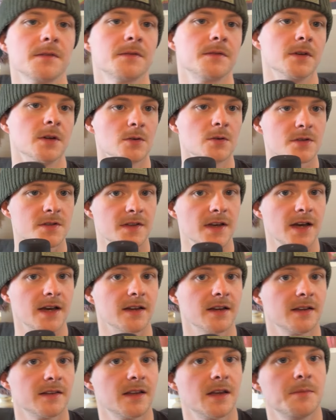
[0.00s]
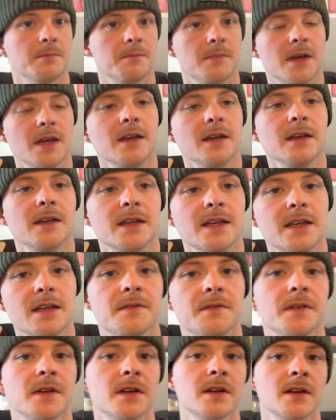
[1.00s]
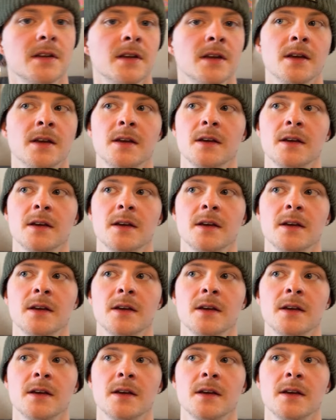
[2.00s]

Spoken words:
knows that, and they may even